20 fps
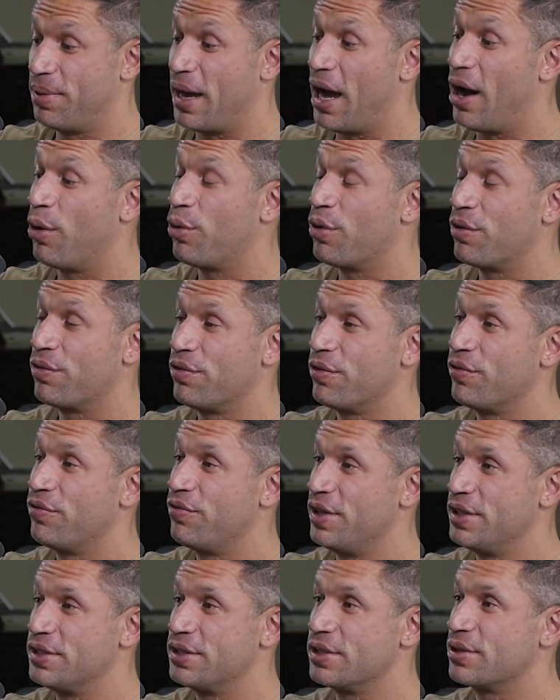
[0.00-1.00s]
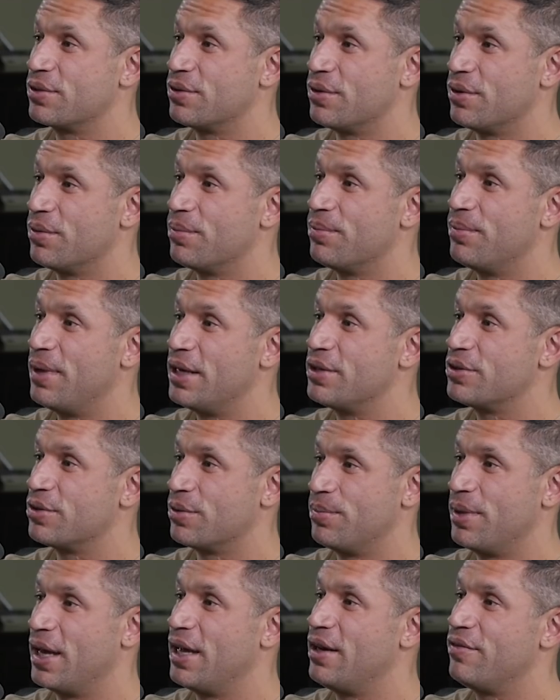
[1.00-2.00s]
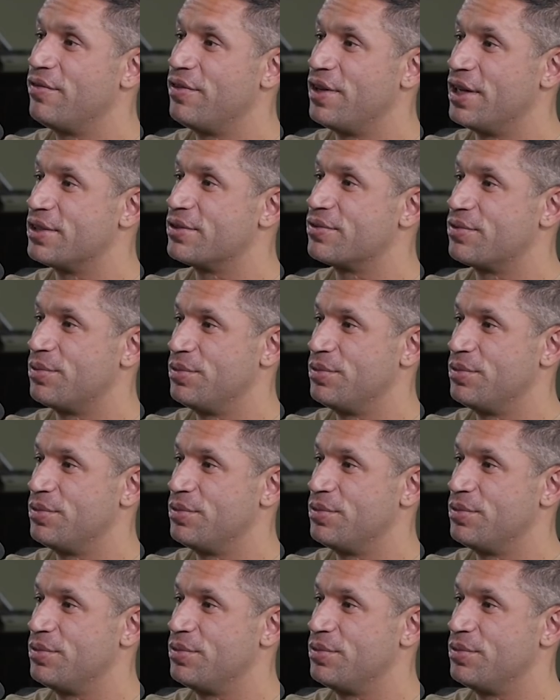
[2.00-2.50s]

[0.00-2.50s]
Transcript: powerful physical, mental benefits